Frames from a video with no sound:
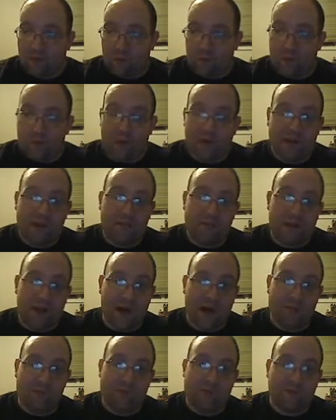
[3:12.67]
we bring it
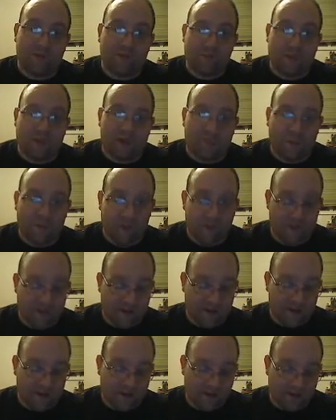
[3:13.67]
back and pull the spark plugs
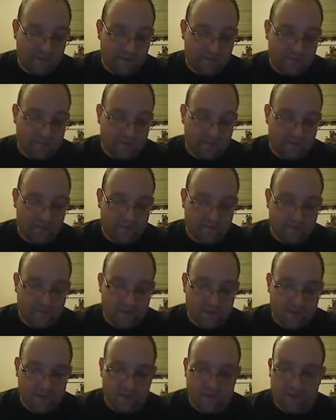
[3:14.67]
out of it,
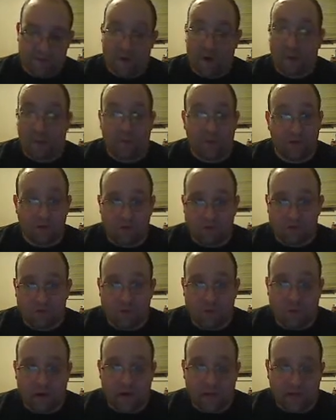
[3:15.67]
and the spark plugs
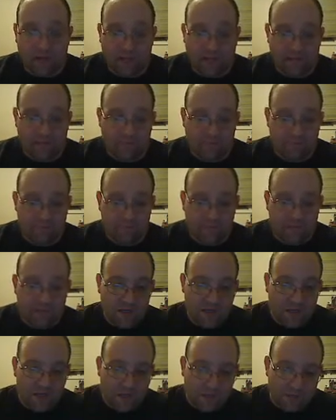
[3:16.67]
wore out in it.
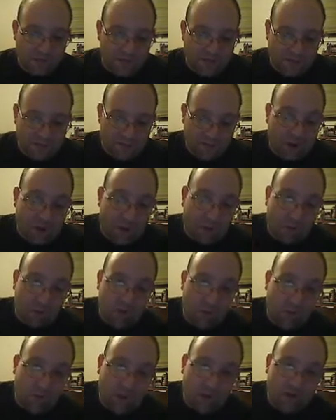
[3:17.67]
But the spark
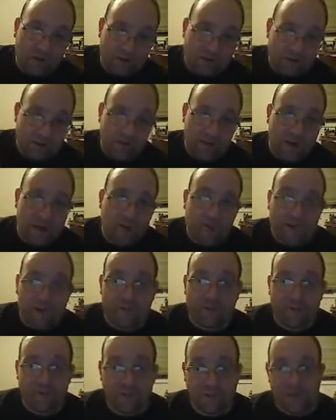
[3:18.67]
plug wells where they go
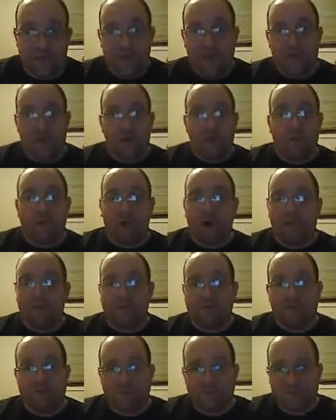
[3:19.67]
down through the head, they were
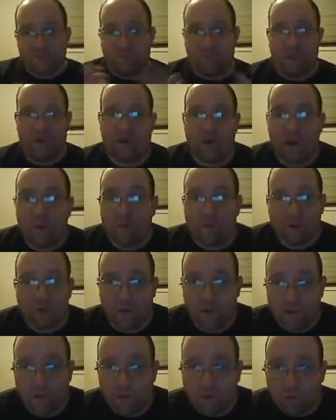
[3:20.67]
also just running over
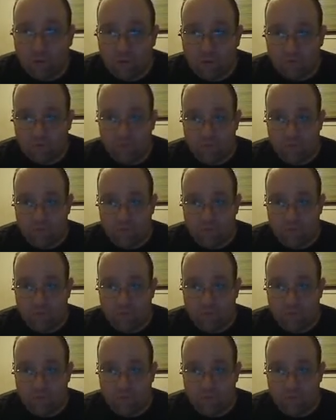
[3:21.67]
with oil.